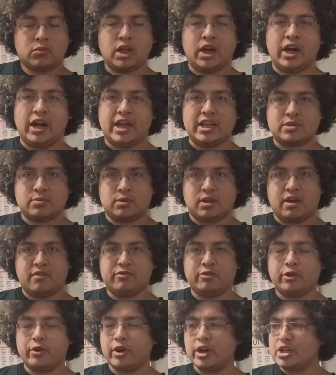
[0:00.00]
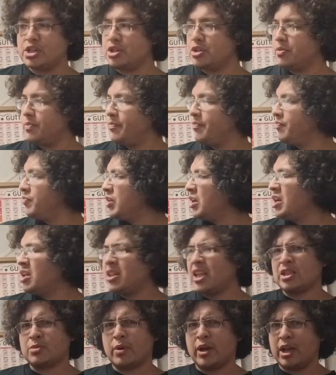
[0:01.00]
And he ends with that flourish.
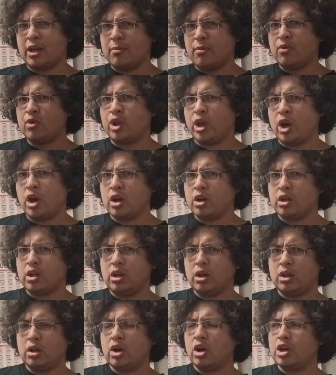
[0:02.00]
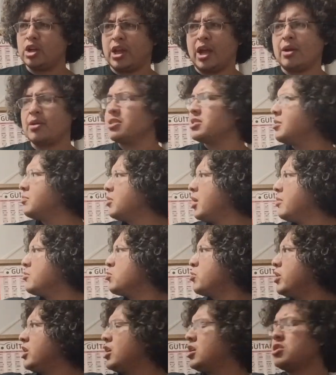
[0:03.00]
That's why it can be really hard to count it
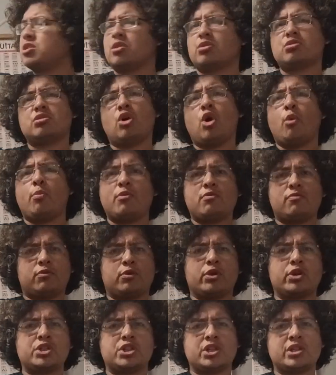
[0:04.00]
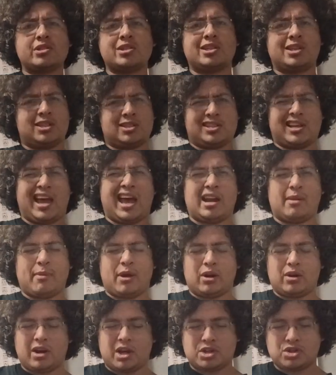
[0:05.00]
sometimes. When he does those open flourishes, he tends to add
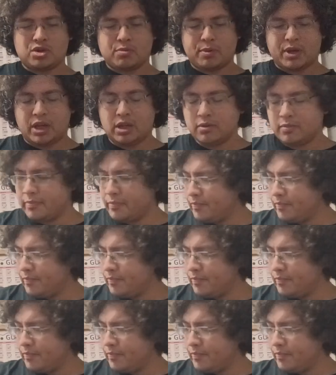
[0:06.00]
about an extra beat.